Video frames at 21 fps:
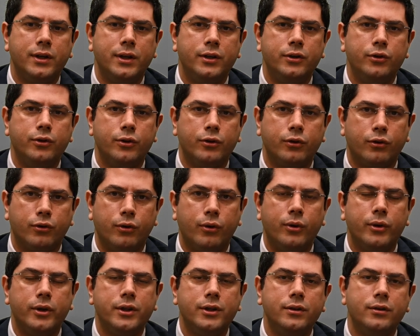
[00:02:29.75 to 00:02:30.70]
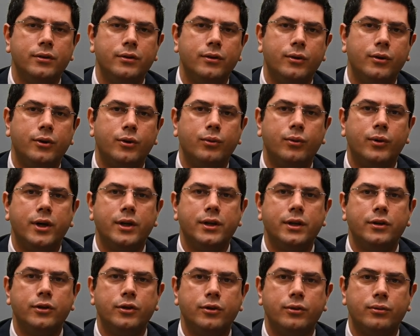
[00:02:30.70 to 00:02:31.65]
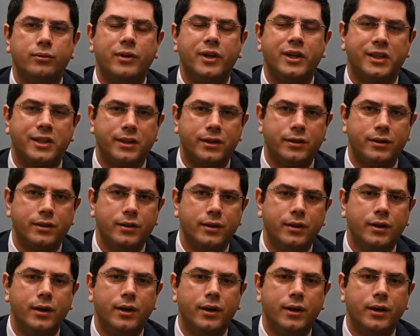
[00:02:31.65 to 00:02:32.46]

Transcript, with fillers: in your groin or one in your wrist.